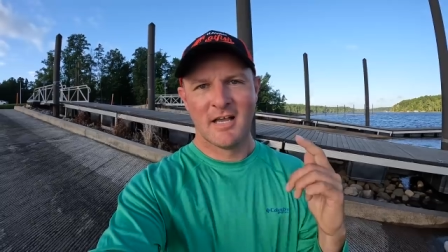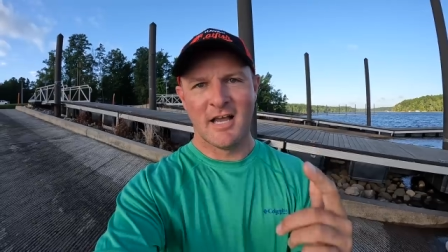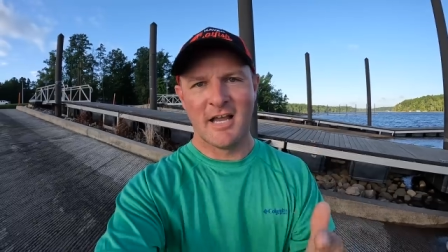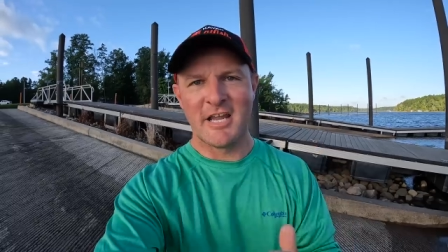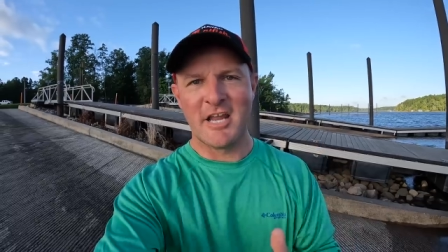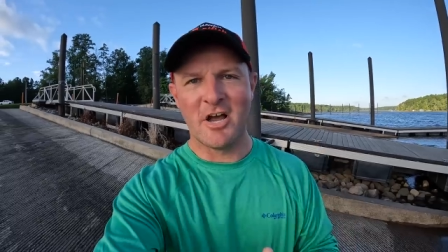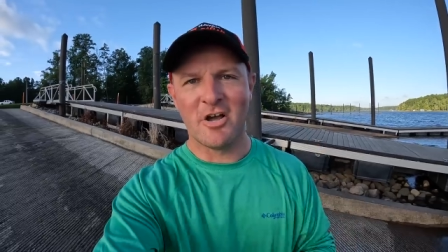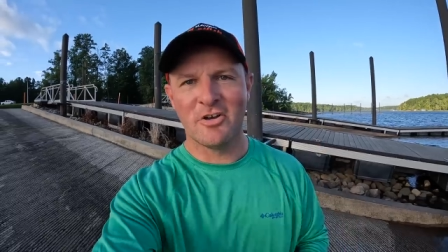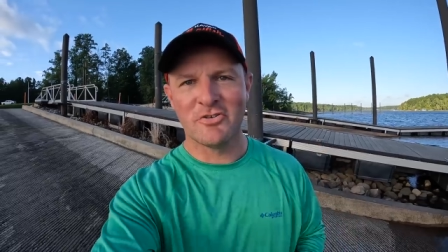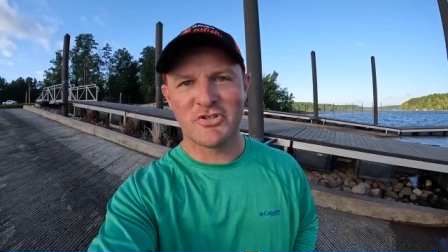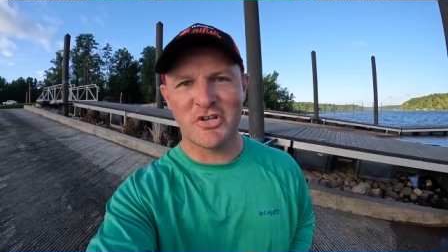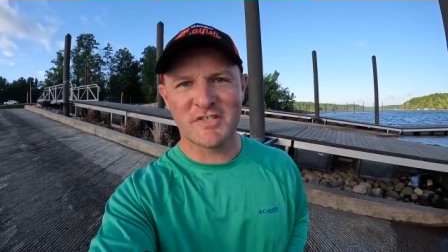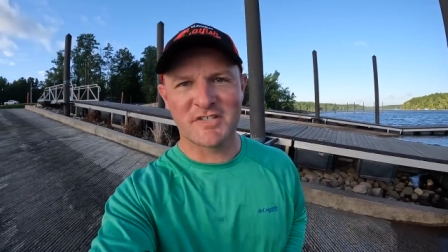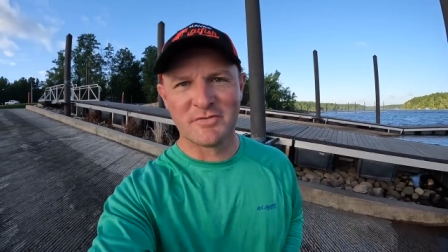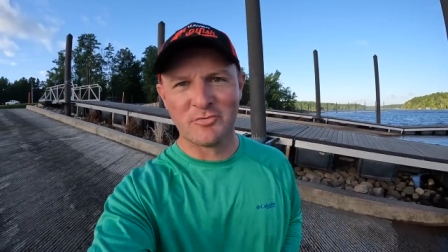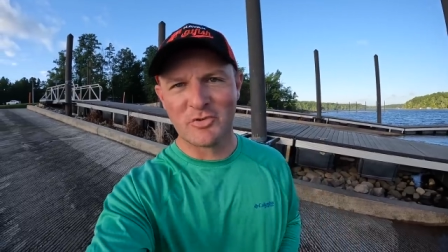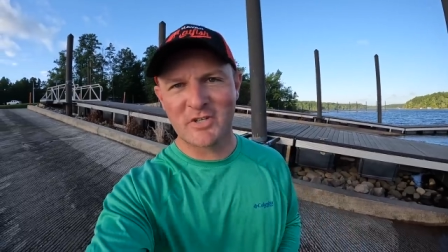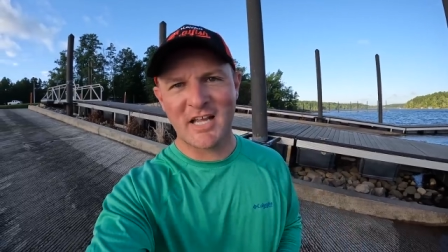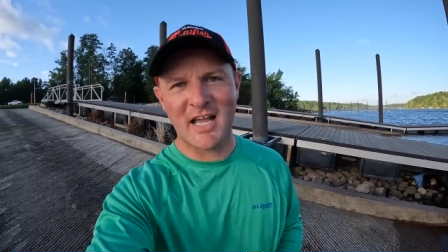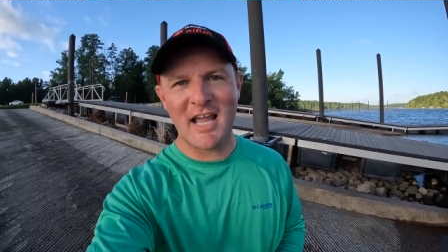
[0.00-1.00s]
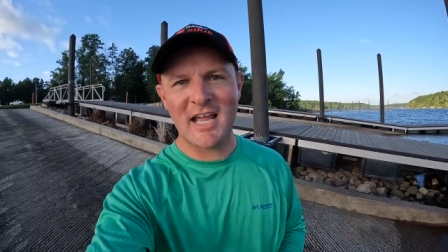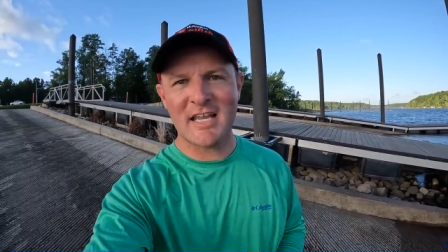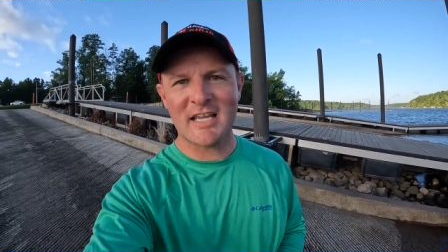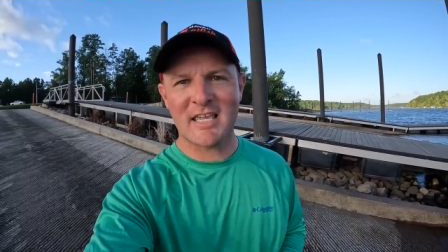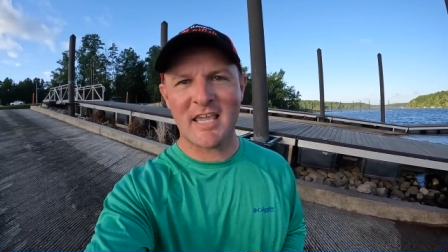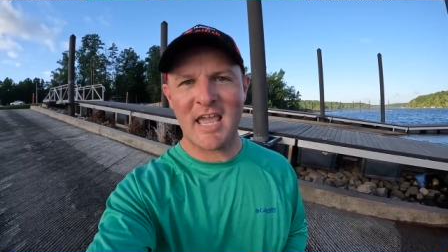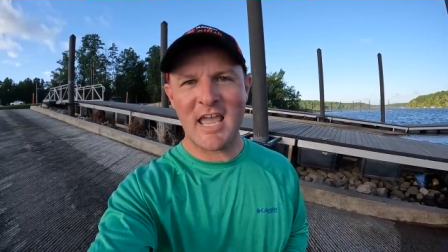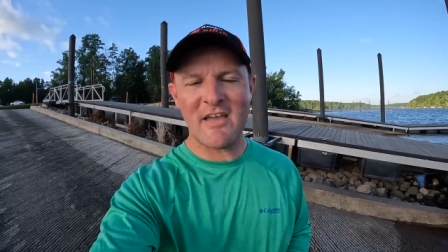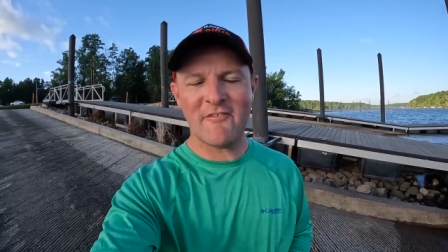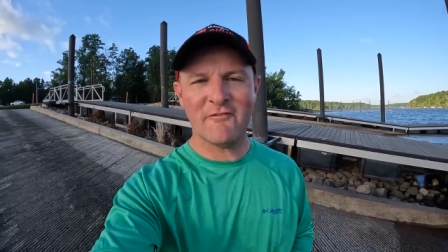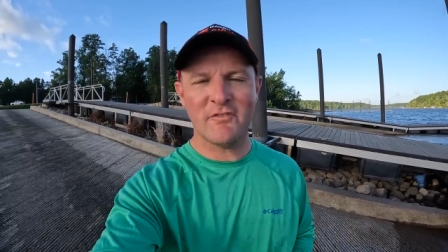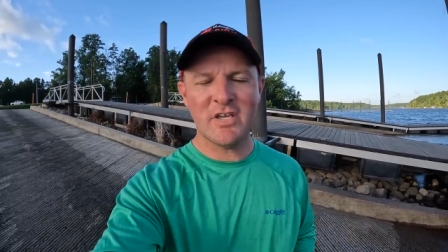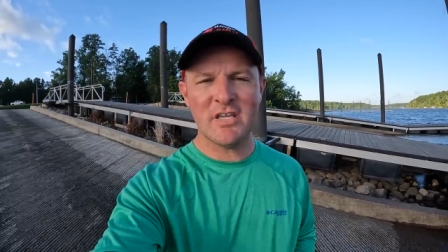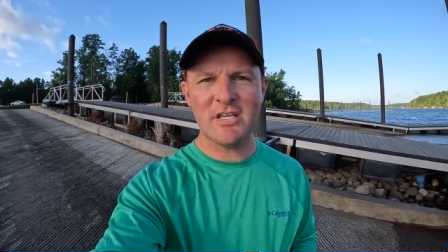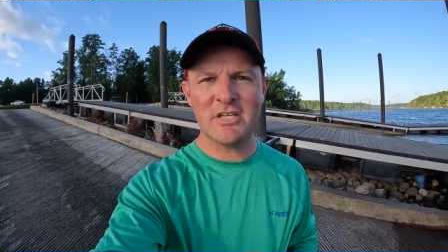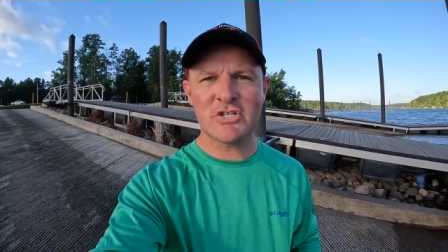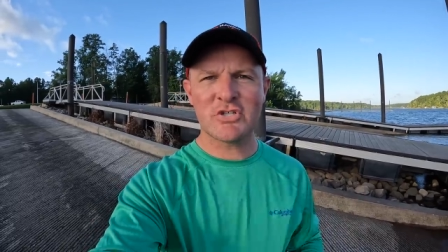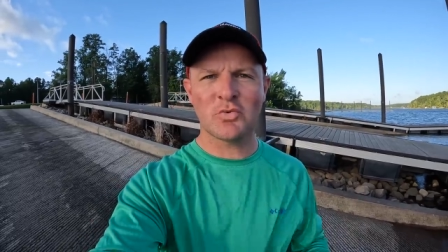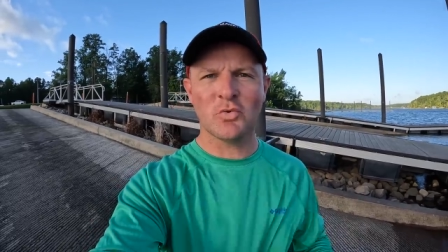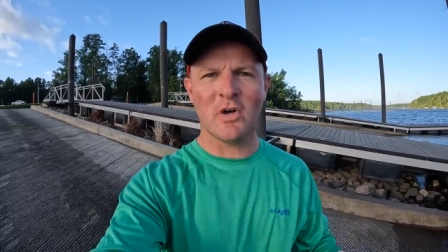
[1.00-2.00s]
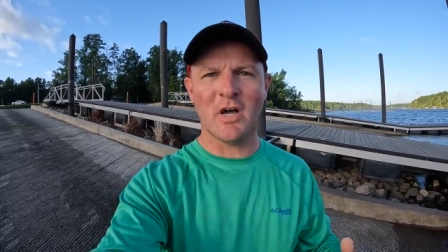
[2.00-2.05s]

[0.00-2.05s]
Hi y'all, Justin with Kayak Catfish.